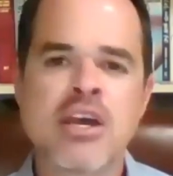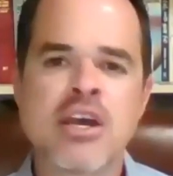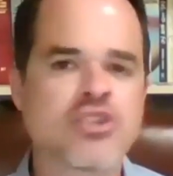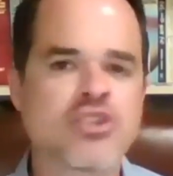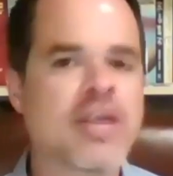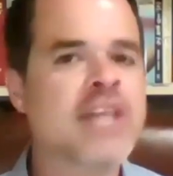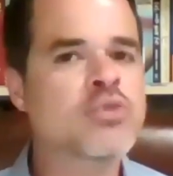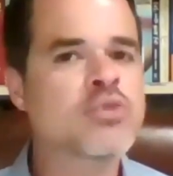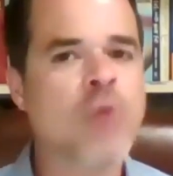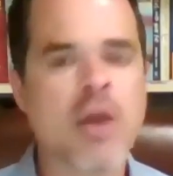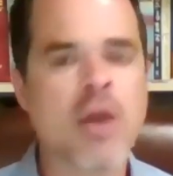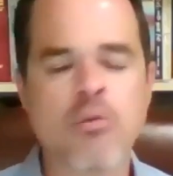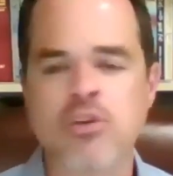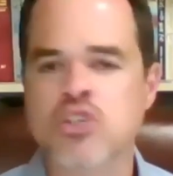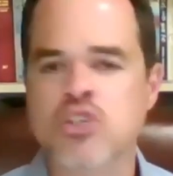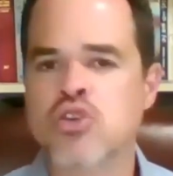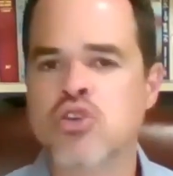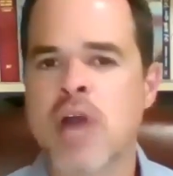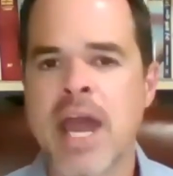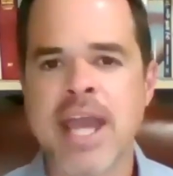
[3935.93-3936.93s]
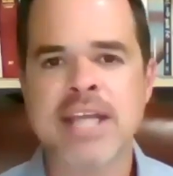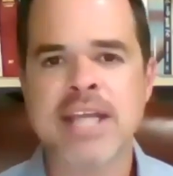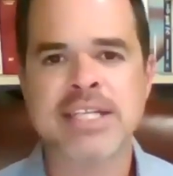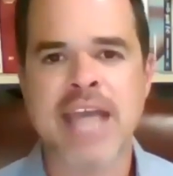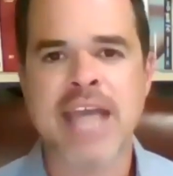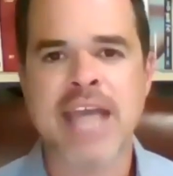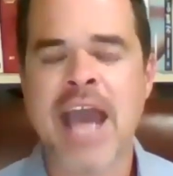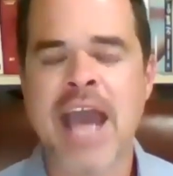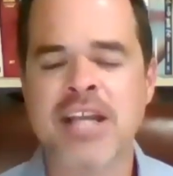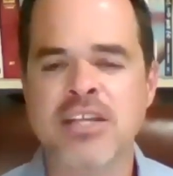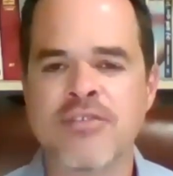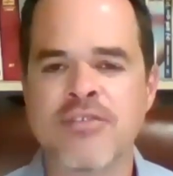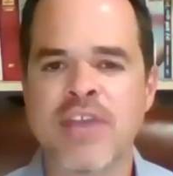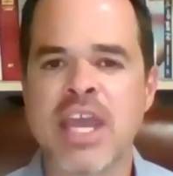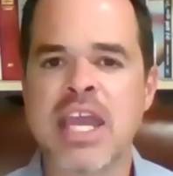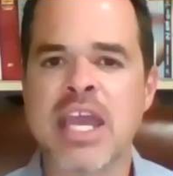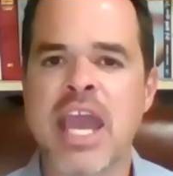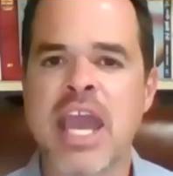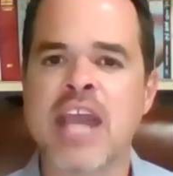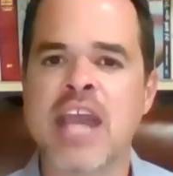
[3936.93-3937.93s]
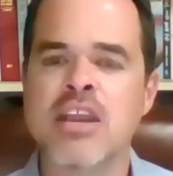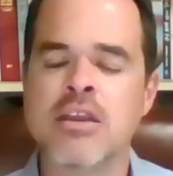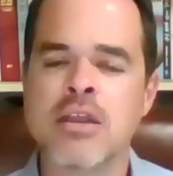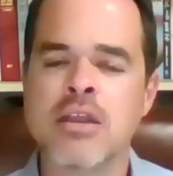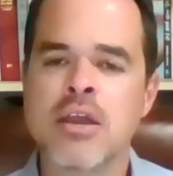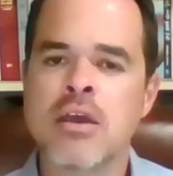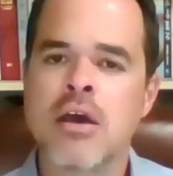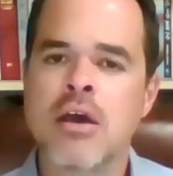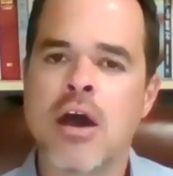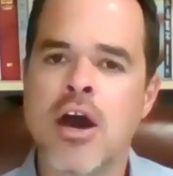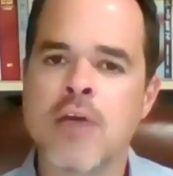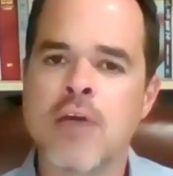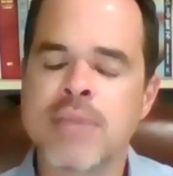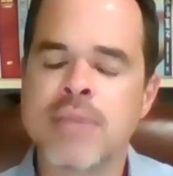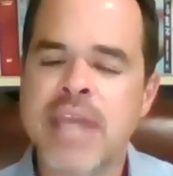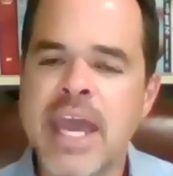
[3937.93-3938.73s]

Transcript: So that's why we're trying to activate and um,